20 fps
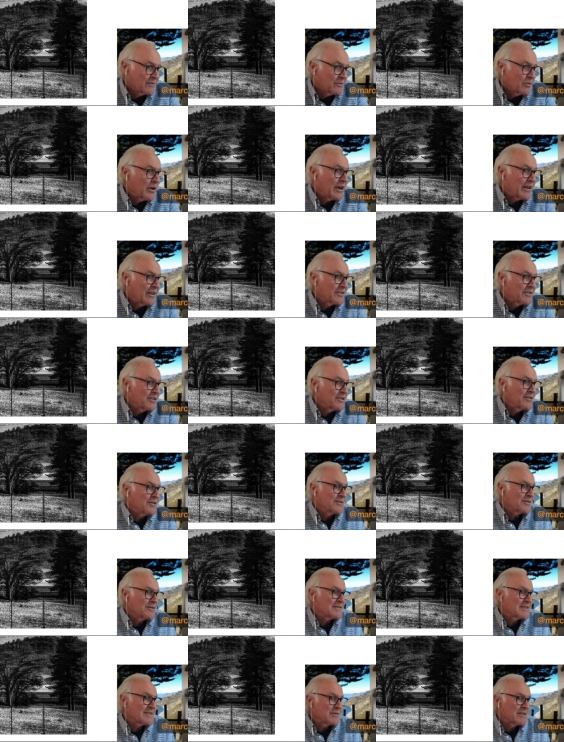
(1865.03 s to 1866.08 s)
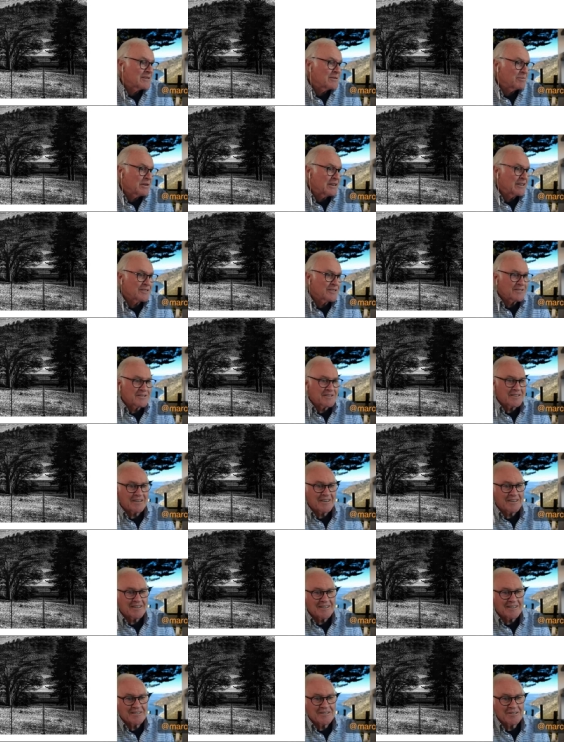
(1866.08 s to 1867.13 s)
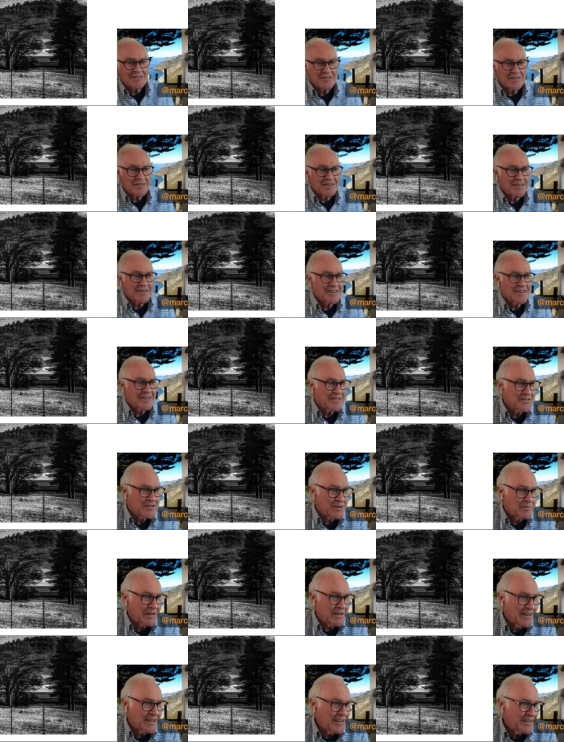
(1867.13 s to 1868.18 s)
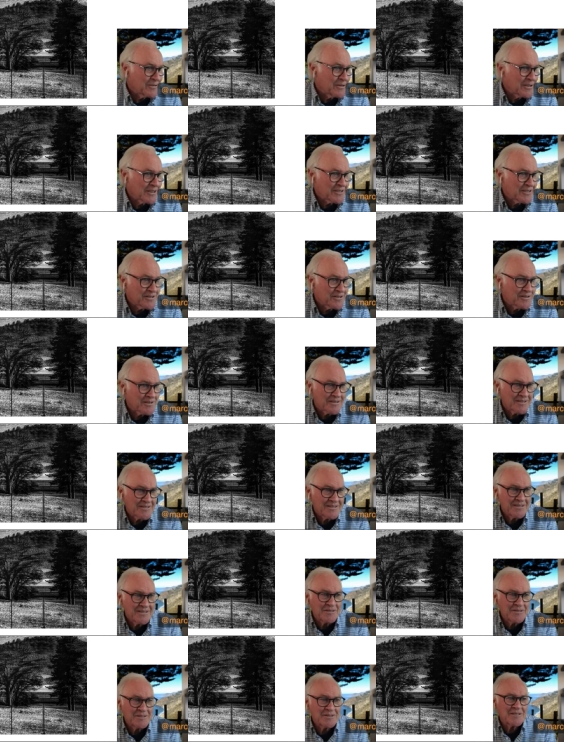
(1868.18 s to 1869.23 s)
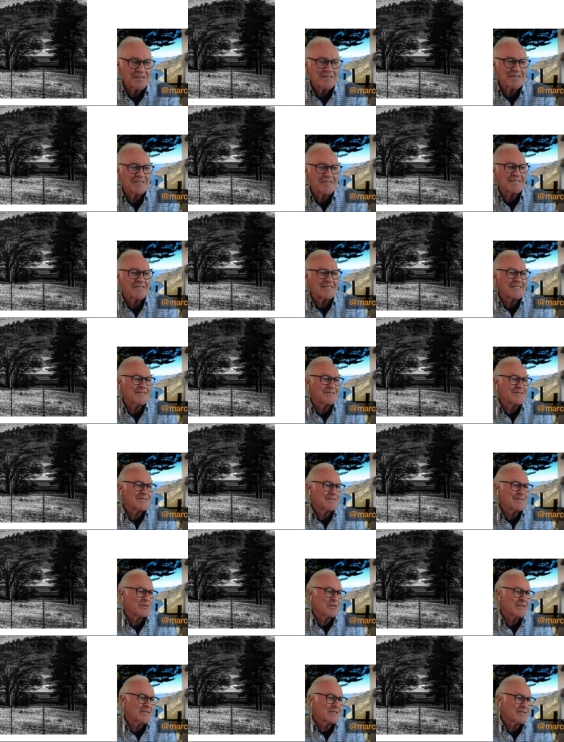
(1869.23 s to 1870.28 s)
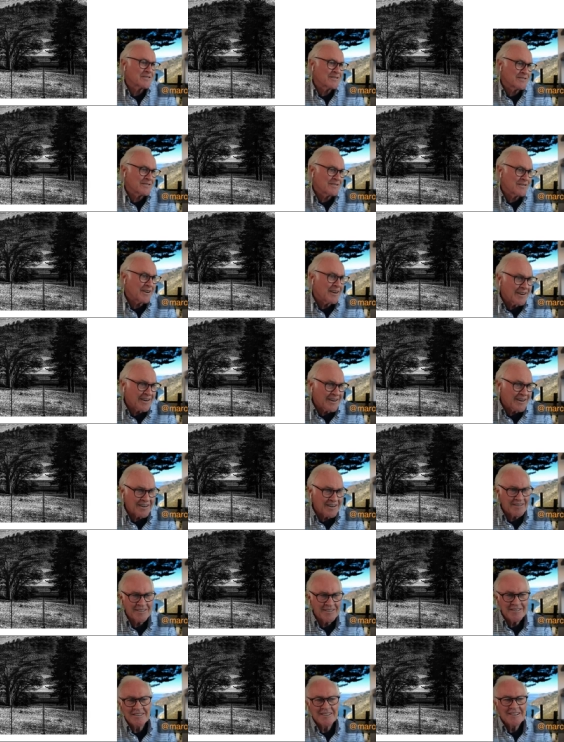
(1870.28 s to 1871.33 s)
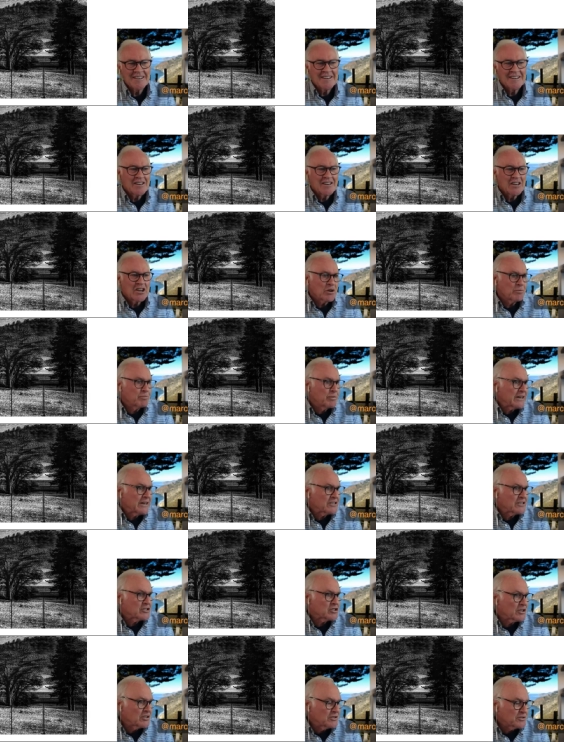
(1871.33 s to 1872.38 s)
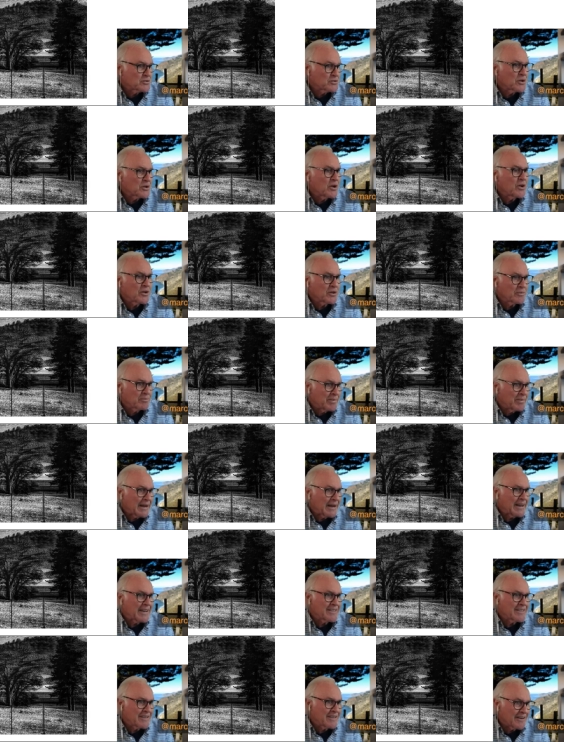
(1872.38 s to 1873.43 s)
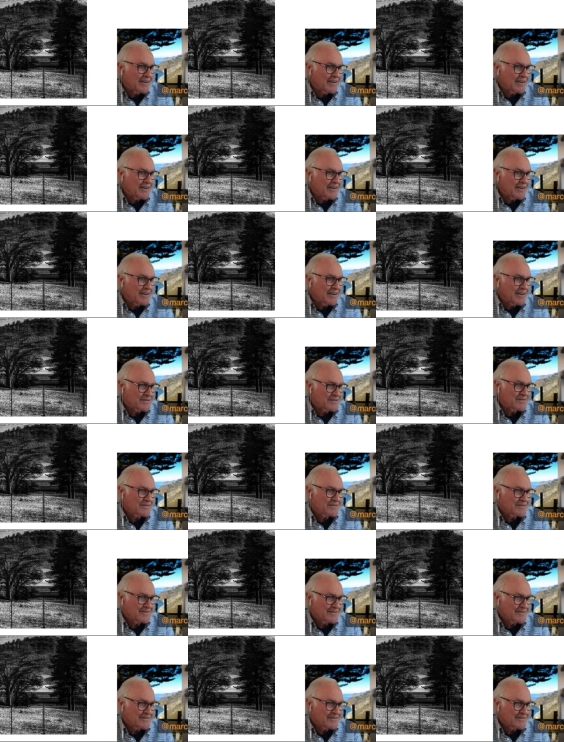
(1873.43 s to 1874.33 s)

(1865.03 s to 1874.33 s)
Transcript: well used. I mean, the Beatles did it. You could hear Jimi Hendrix use it, use it with his guitar, but it's controlled by the artist.